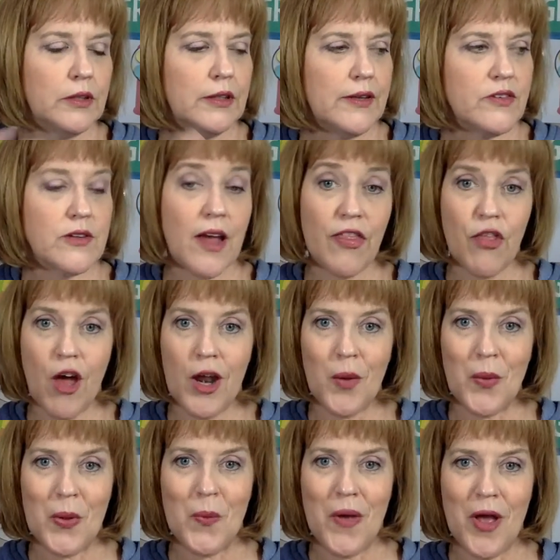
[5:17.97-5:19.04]
At least I thought it
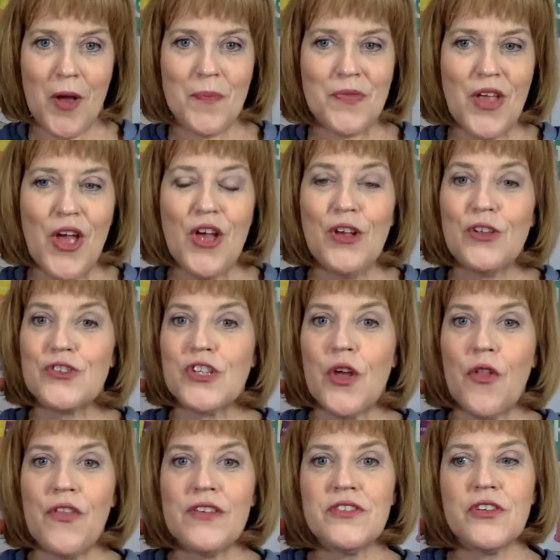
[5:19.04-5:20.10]
went well. So
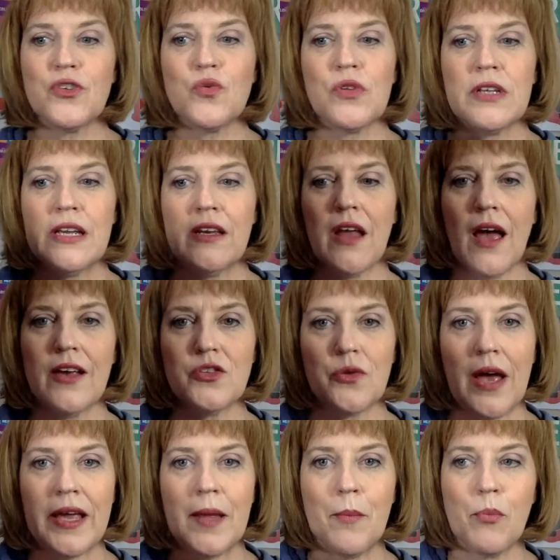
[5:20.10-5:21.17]
this is really nice.
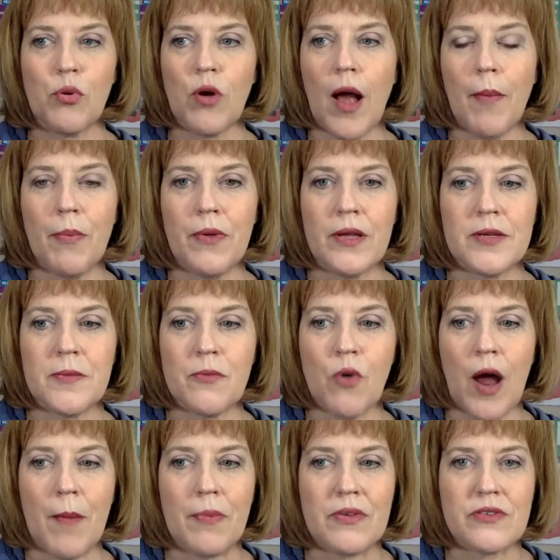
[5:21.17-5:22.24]
I can prop it
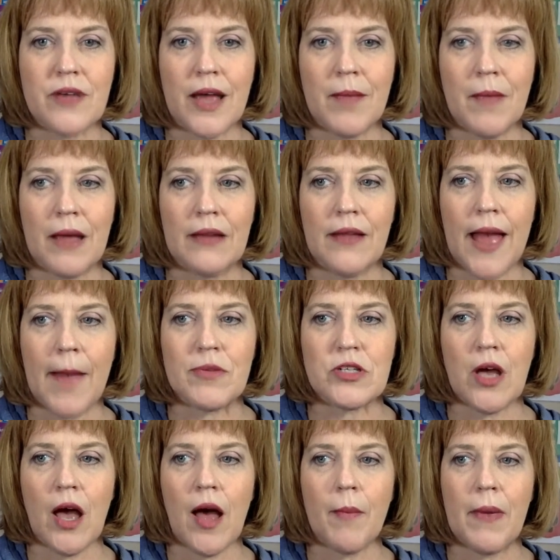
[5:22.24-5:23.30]
right beside my
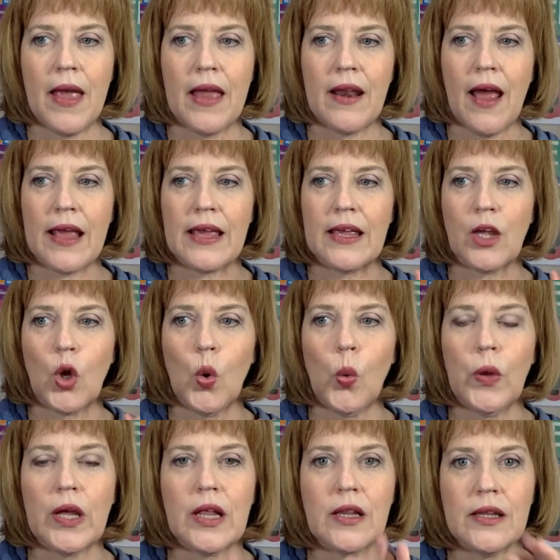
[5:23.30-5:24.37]
laptop and I can
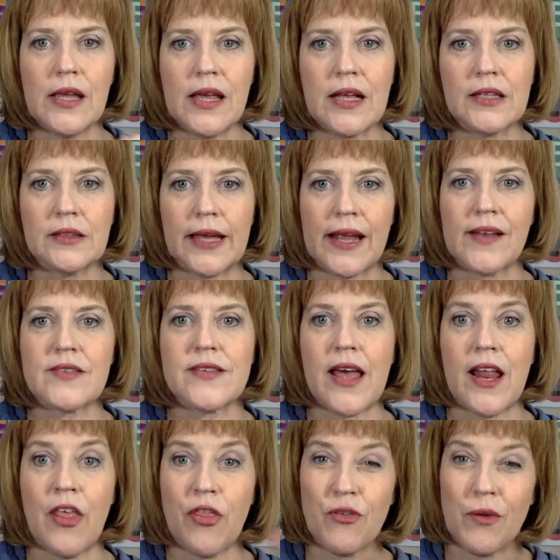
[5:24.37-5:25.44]
quickly glance at
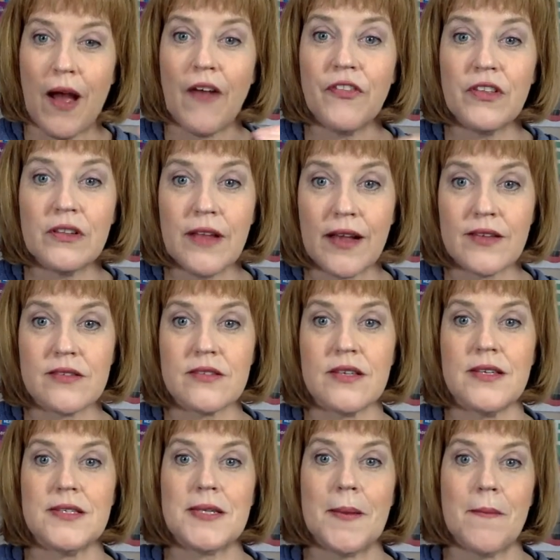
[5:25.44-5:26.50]
it throughout the
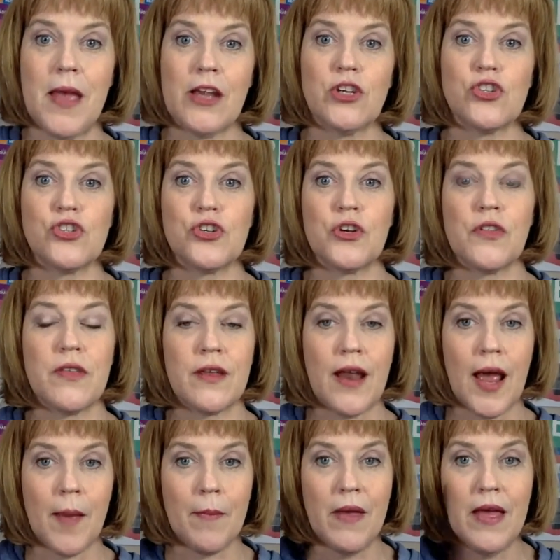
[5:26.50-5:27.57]
lesson to make sure that
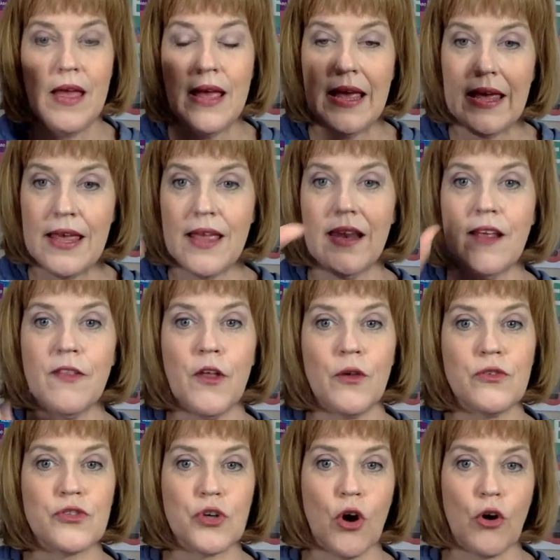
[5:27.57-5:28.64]
I'm hitting
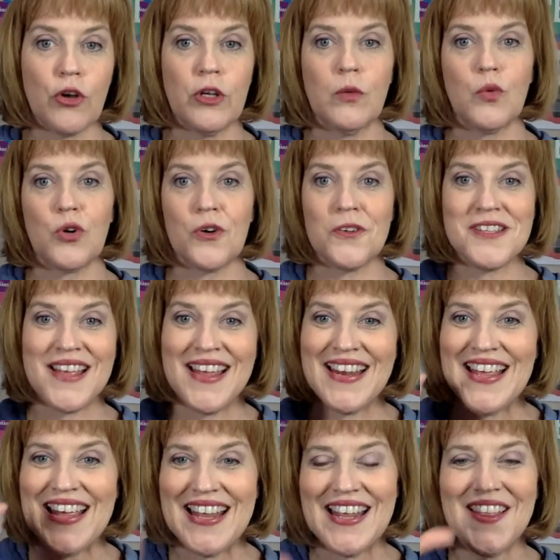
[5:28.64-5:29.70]
those target words and
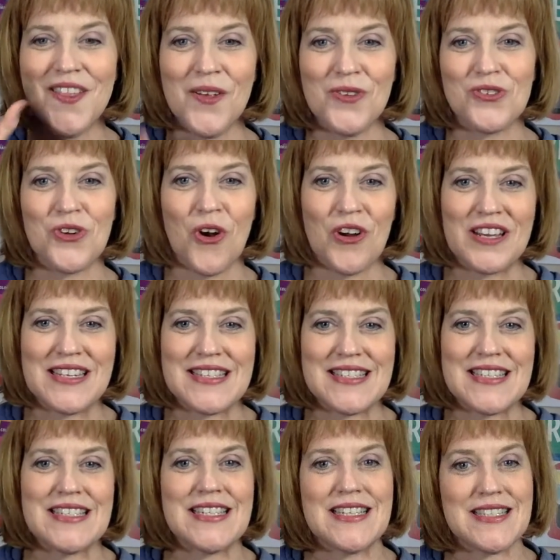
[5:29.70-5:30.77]
hitting those target
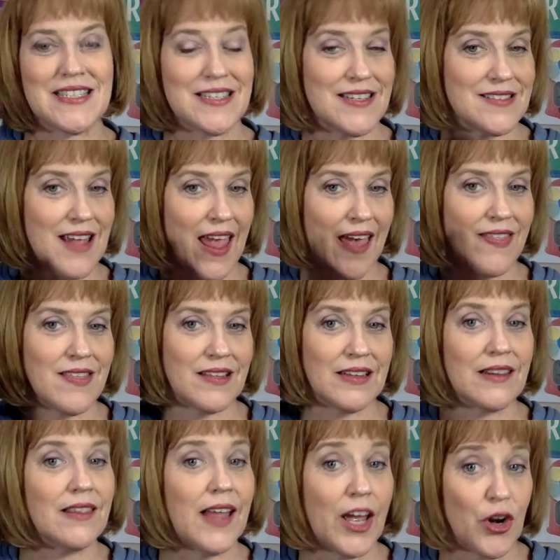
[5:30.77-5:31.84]
sentences and the
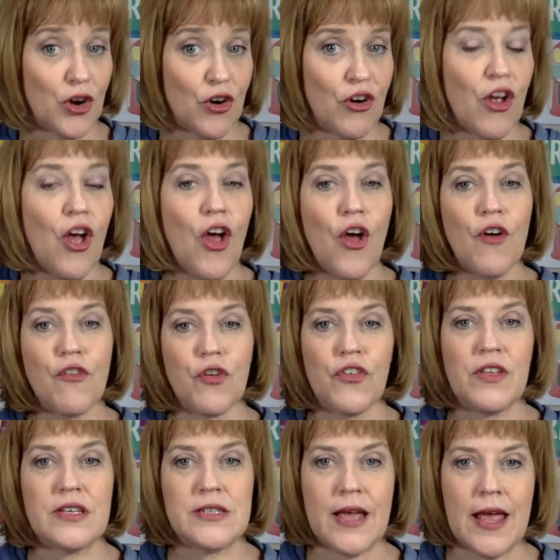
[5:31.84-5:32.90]
letter for
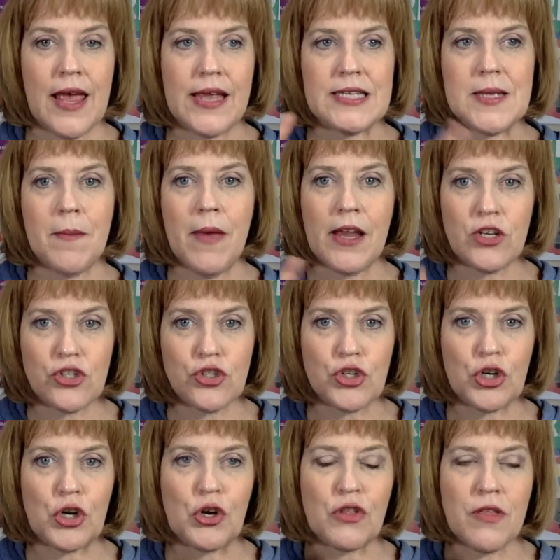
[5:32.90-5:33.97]
the day to make
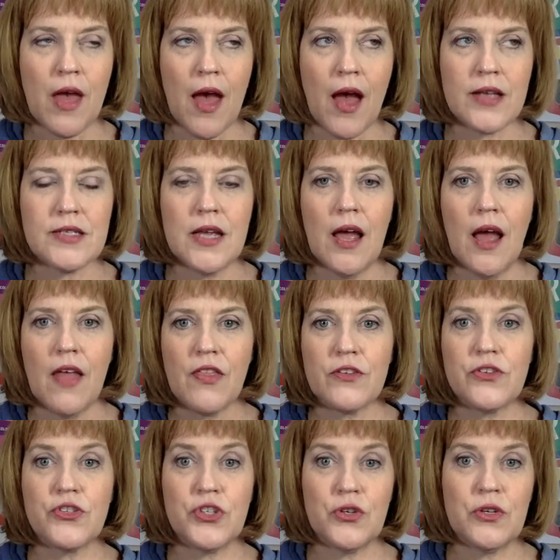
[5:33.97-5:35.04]
sure that the
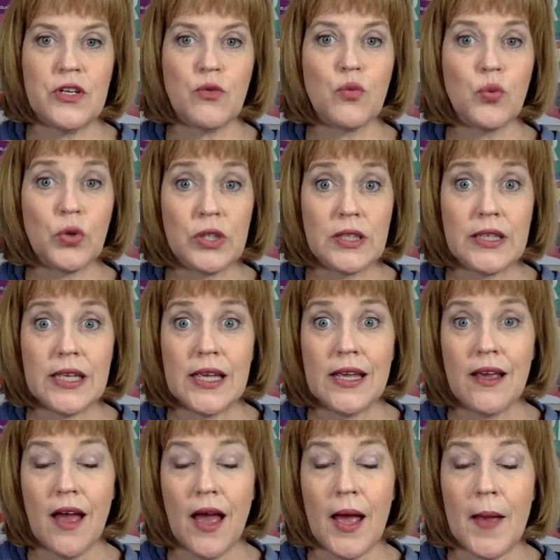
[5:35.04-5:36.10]
student
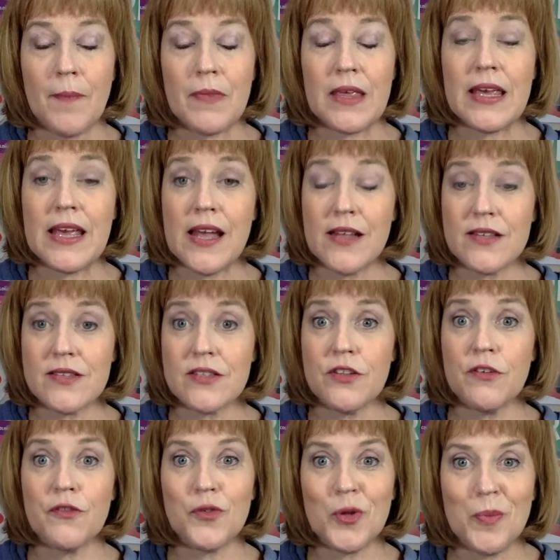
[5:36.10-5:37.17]
really gets the
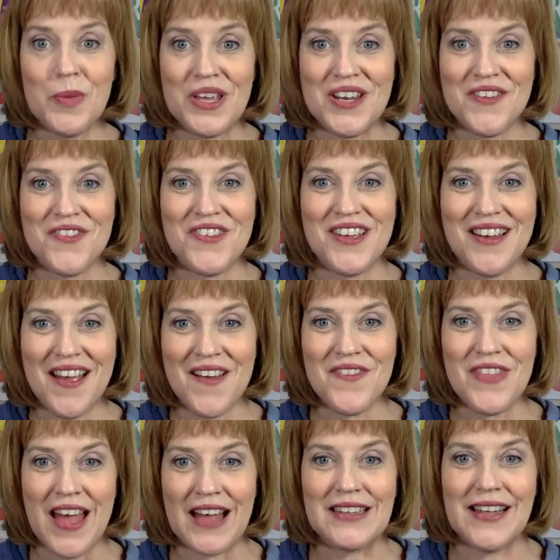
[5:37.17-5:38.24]
full benefit of
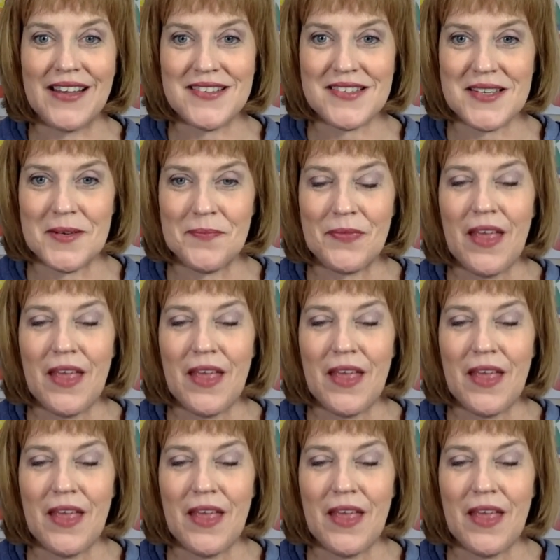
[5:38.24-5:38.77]
that lesson.